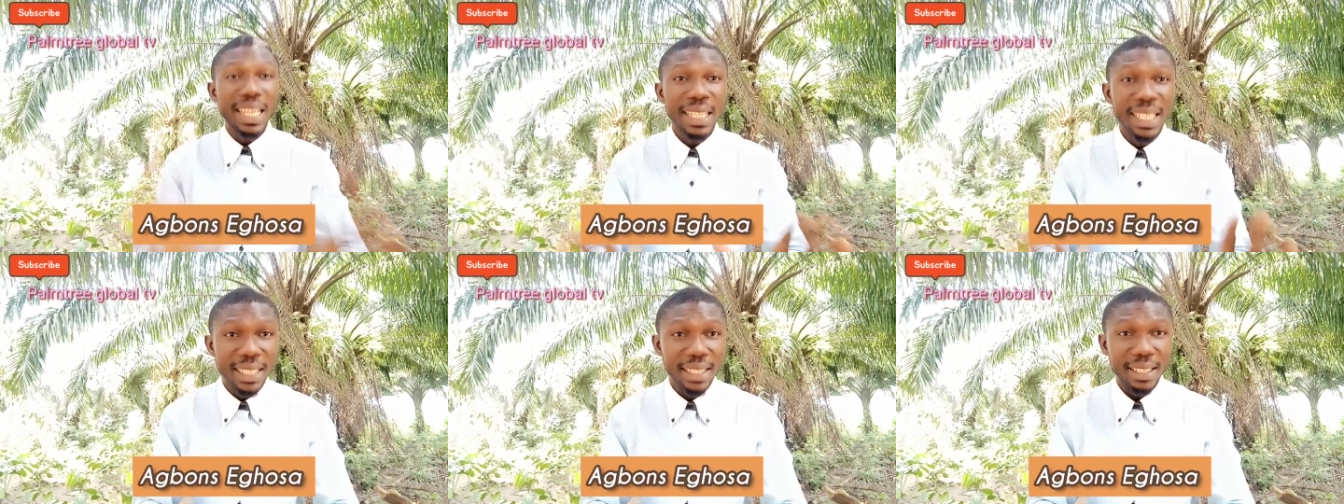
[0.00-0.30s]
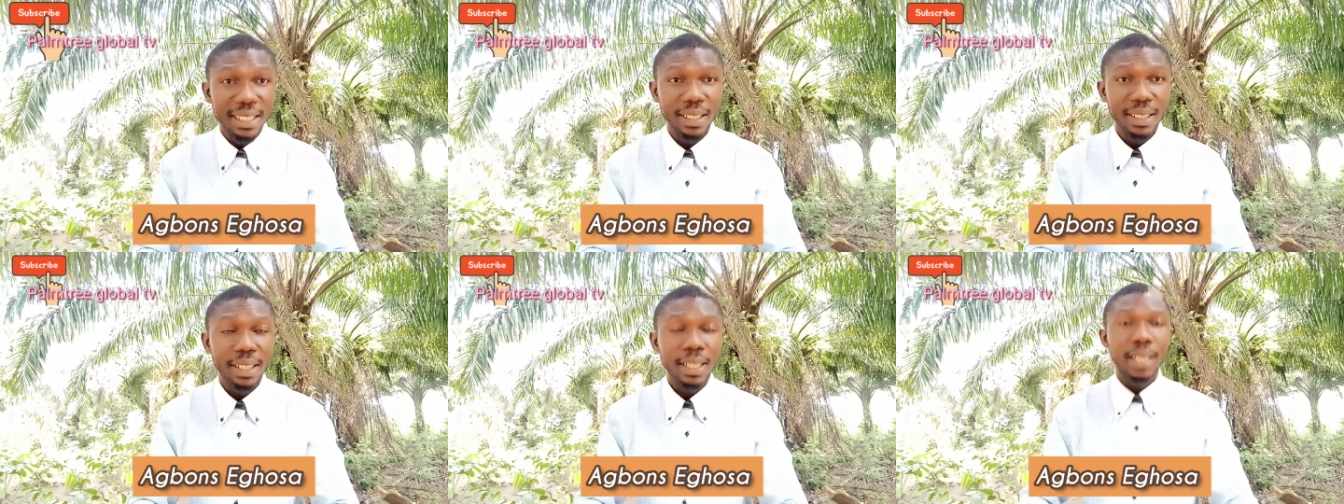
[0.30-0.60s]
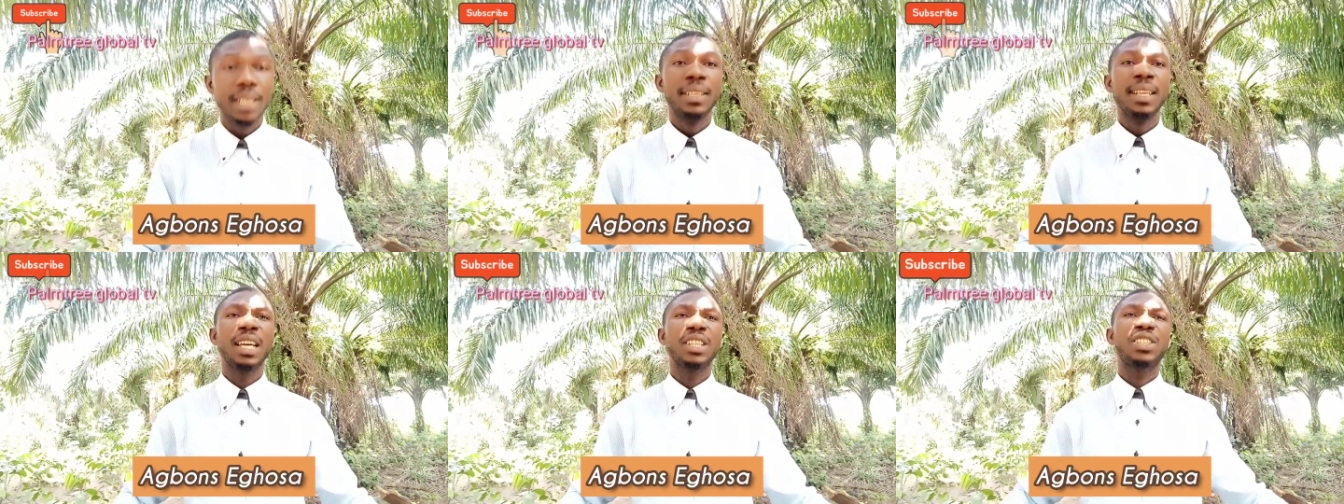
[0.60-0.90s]
He said,
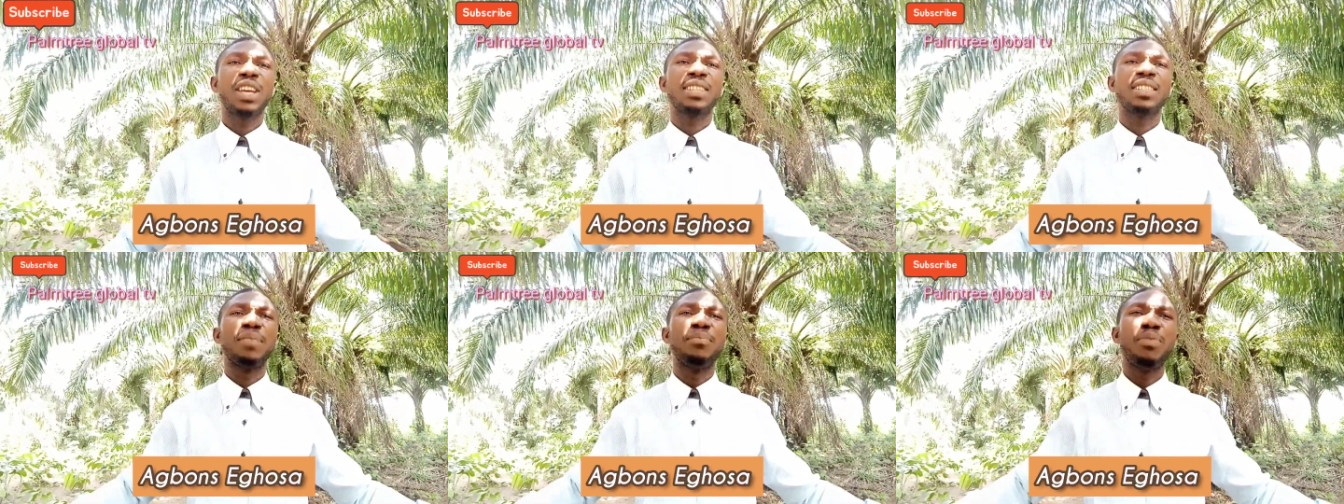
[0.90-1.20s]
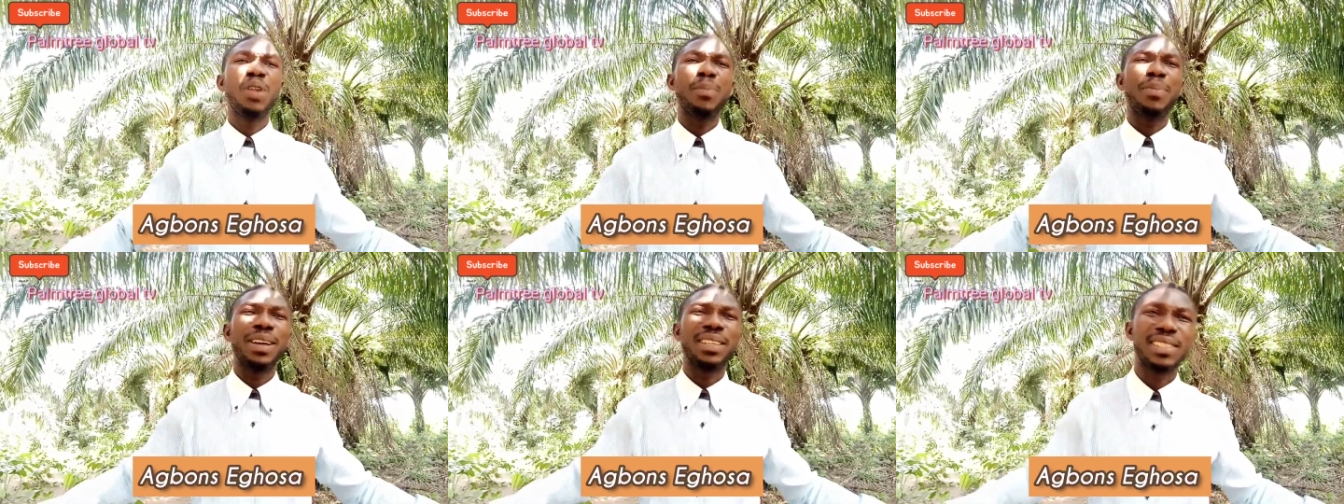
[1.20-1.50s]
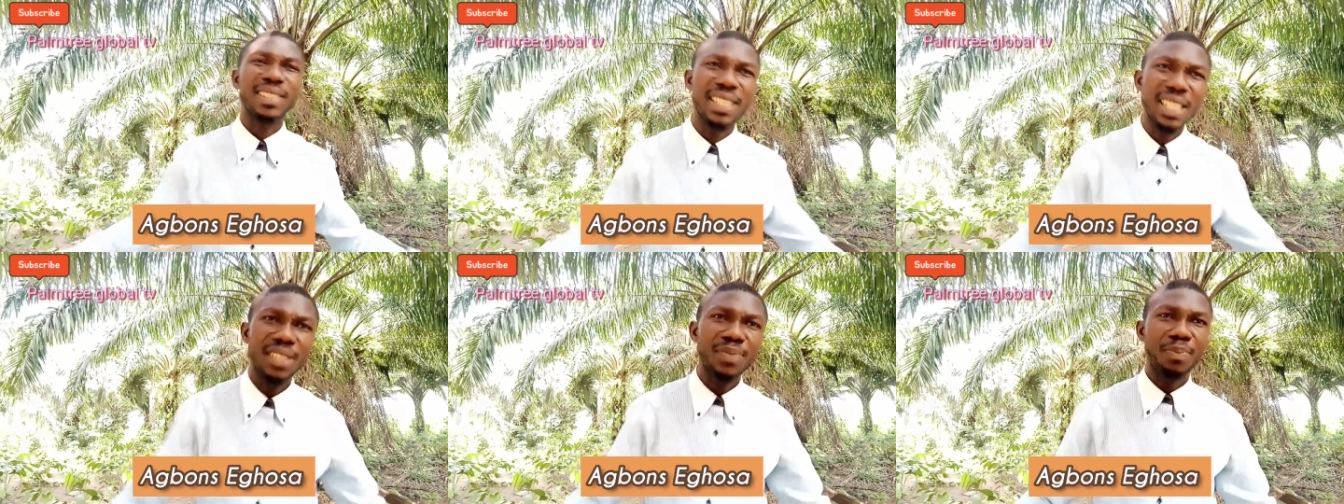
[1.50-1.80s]
sometimes my customer knows
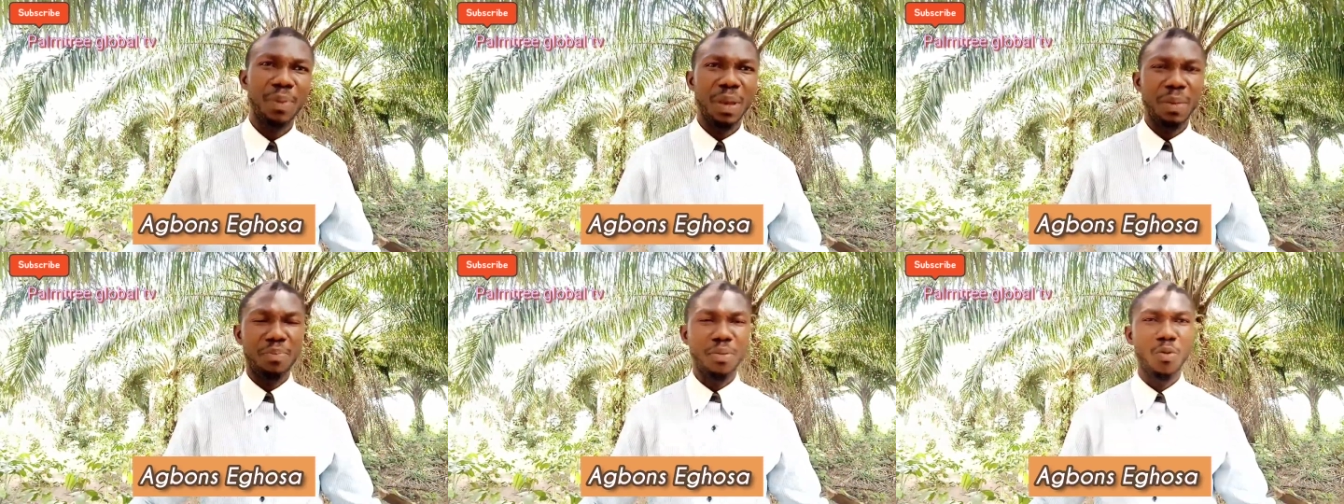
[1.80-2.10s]
me, they can